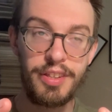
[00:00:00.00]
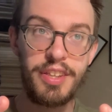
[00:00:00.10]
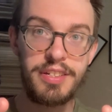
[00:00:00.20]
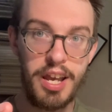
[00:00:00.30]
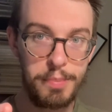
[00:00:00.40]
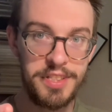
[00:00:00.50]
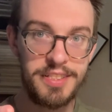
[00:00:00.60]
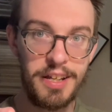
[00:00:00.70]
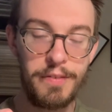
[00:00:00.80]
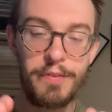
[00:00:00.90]
the tap
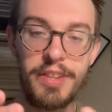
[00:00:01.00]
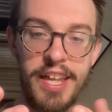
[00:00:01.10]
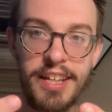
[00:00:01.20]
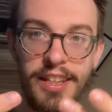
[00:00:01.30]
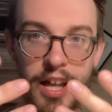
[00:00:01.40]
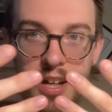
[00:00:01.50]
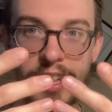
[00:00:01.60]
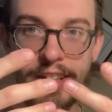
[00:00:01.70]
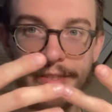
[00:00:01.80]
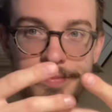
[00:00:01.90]
itself. They can lock
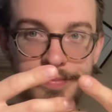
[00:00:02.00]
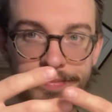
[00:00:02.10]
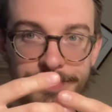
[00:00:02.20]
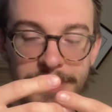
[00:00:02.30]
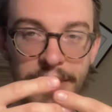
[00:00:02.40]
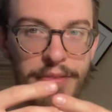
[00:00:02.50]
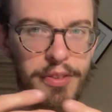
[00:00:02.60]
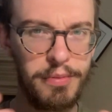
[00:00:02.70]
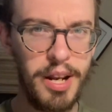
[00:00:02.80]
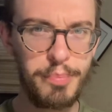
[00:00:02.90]
in if they're
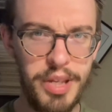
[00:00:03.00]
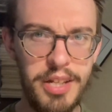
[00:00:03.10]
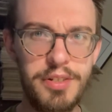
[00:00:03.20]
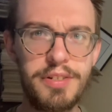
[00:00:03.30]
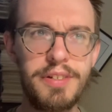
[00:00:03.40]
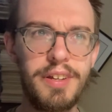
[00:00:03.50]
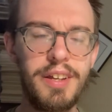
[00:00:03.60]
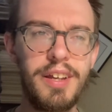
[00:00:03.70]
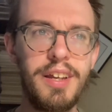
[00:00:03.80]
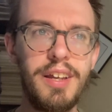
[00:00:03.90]
the right pitch
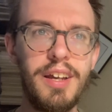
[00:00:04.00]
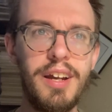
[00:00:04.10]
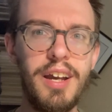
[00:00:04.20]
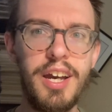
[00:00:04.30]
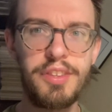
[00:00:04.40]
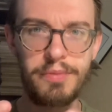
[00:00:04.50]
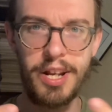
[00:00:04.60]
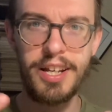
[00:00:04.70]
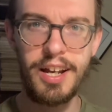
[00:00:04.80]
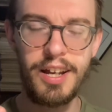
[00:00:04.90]
and the
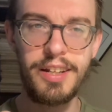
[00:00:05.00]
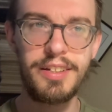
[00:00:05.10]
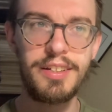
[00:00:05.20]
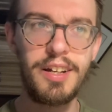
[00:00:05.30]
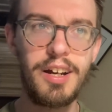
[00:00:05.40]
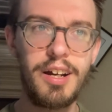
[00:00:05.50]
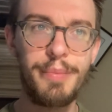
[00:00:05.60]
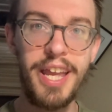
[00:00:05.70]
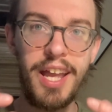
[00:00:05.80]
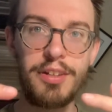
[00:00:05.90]
right kind.
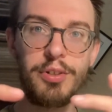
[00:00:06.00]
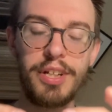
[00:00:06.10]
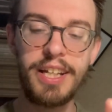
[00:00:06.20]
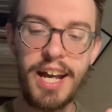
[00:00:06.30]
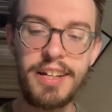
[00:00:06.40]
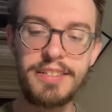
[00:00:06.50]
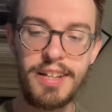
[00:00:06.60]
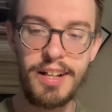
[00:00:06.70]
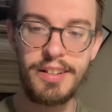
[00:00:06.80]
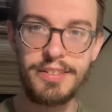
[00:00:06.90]
And you can kind of
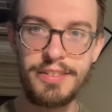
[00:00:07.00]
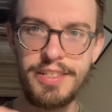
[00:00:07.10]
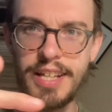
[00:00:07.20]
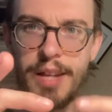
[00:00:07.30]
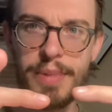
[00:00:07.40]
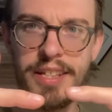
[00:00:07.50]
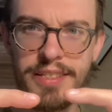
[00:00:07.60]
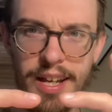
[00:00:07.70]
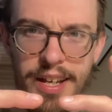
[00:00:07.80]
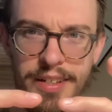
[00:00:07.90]
tell side by
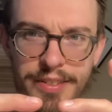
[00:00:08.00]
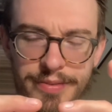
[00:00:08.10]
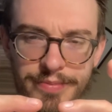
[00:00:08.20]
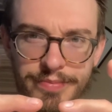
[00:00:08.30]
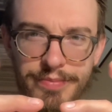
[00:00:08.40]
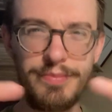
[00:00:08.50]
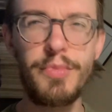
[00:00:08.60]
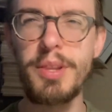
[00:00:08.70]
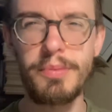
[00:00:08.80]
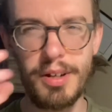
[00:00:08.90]
side
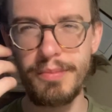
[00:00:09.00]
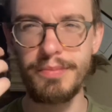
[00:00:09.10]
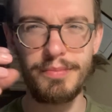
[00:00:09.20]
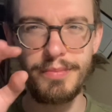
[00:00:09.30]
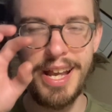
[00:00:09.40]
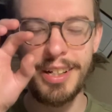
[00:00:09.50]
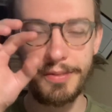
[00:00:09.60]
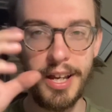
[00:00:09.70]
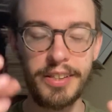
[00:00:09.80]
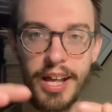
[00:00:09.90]
with a
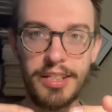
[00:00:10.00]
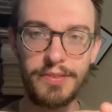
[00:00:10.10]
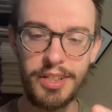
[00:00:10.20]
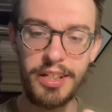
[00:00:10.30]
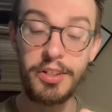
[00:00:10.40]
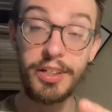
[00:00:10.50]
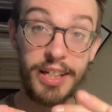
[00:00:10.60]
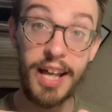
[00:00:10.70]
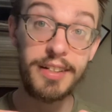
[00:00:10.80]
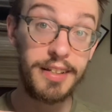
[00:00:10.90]
magnifying glass if you need it. You can
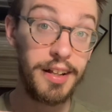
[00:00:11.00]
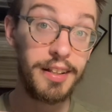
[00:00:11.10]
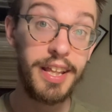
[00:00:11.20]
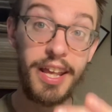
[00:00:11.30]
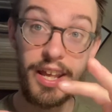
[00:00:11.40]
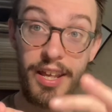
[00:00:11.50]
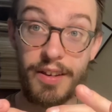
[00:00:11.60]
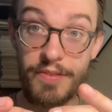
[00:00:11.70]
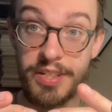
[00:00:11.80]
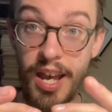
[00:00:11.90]
kind of tell if
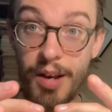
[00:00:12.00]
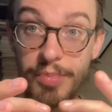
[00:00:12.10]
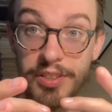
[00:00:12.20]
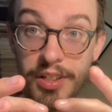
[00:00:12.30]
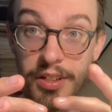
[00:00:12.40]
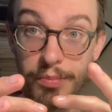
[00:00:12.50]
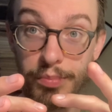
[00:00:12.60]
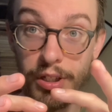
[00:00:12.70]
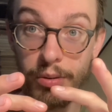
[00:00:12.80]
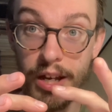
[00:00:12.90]
the tap is going to
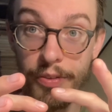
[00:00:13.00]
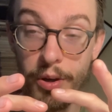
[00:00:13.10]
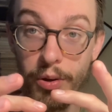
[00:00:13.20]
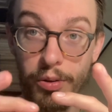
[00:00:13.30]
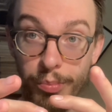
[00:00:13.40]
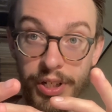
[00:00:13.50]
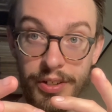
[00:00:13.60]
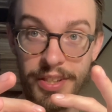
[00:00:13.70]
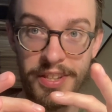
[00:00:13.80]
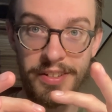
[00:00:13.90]
blow out the hole bigger
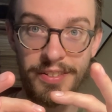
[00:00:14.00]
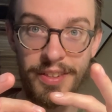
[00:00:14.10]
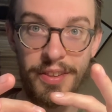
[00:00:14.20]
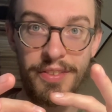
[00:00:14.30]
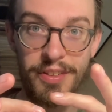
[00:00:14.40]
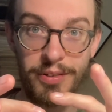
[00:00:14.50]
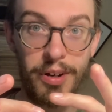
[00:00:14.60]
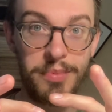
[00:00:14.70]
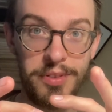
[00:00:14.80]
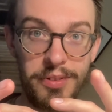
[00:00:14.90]
than the
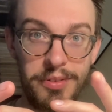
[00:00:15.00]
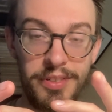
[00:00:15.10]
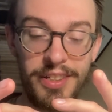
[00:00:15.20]
grub screw.